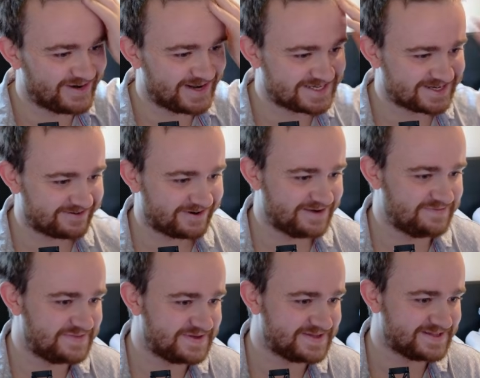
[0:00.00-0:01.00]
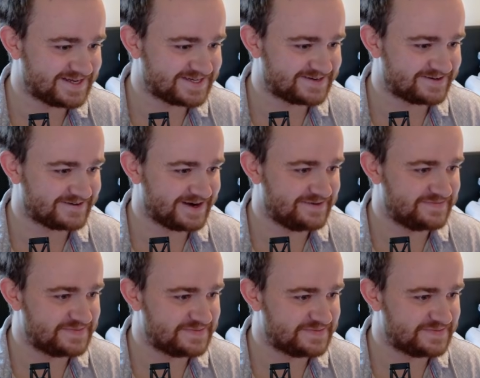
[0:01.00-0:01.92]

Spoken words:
that's grim. That's grim.